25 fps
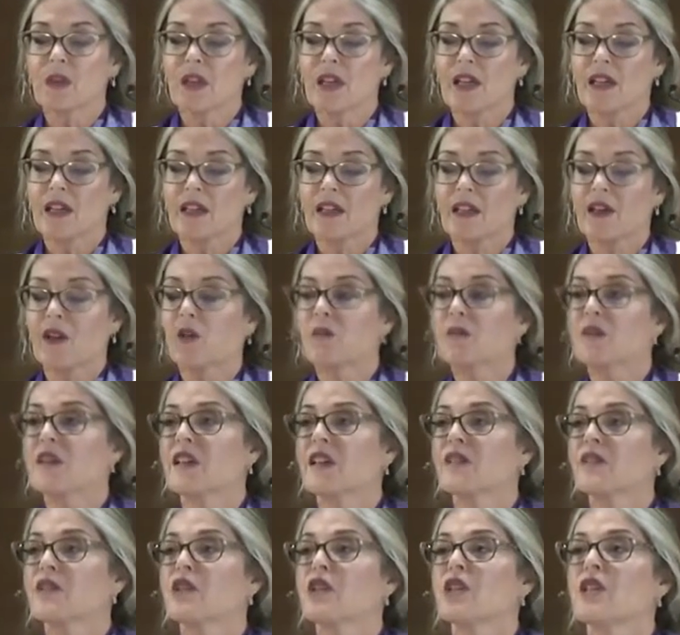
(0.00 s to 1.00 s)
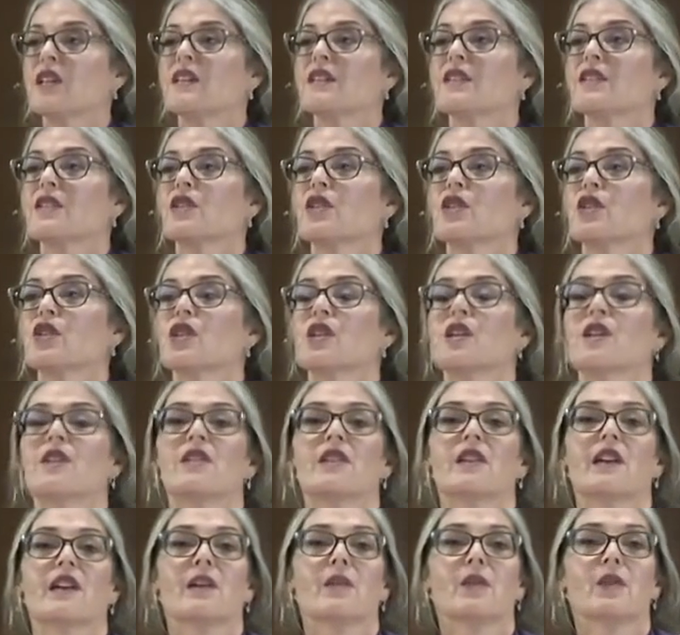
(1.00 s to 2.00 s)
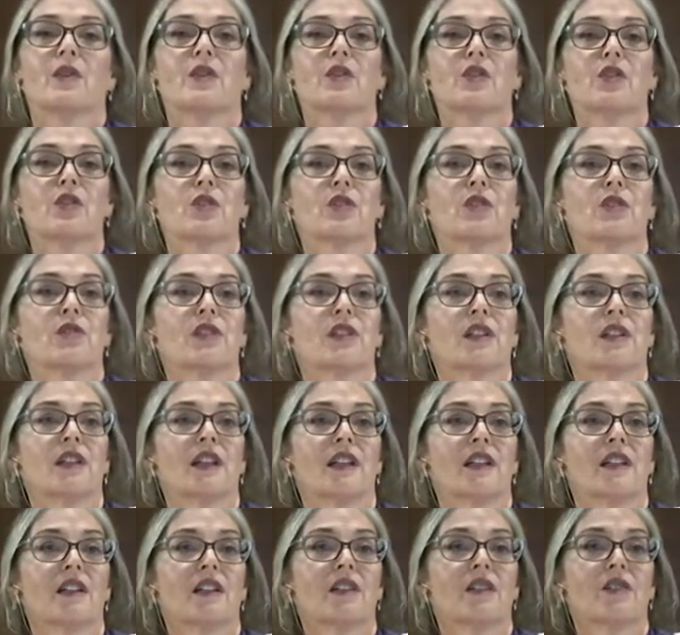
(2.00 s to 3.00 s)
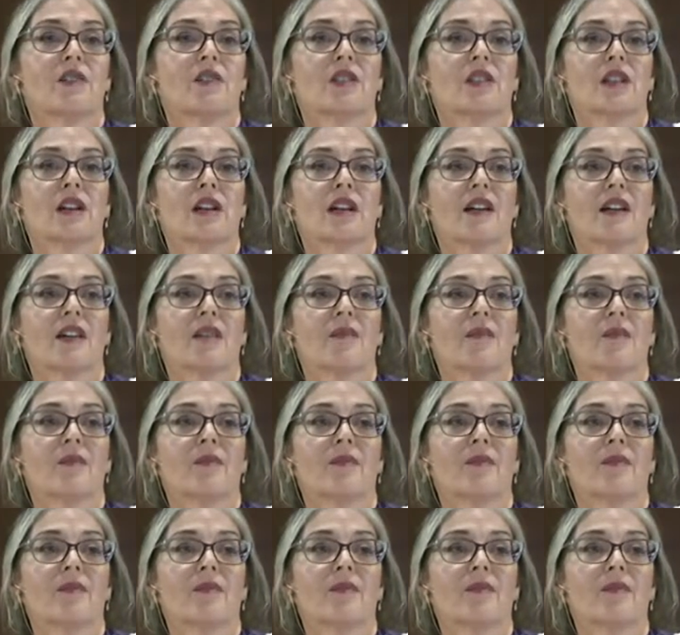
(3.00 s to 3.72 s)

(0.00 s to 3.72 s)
and I hope to have a chance to share that with the children at another time.